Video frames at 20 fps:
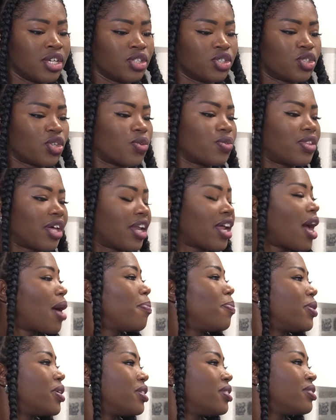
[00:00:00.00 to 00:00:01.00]
So that
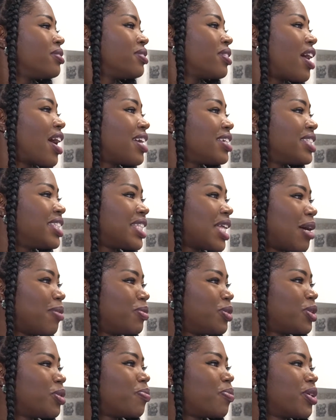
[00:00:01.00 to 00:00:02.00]
happened. I
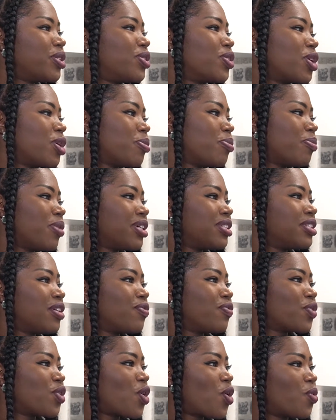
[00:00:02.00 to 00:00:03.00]
stopped. But to keep
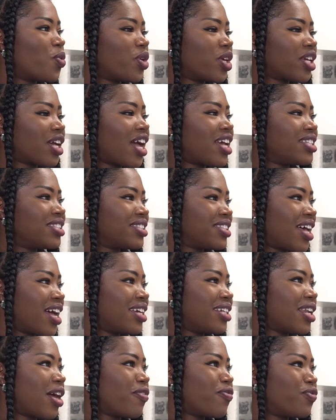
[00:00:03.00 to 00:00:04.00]
myself going, I
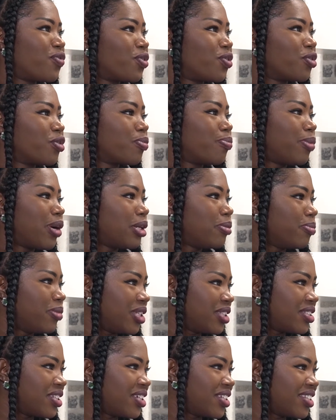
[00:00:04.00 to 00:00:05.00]
signed up for
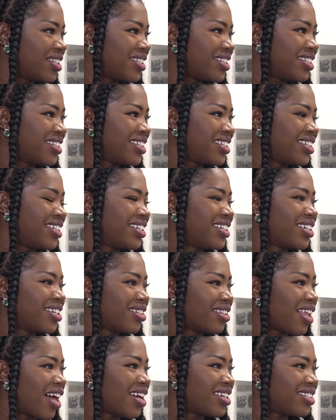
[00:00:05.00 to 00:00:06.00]
badminton class.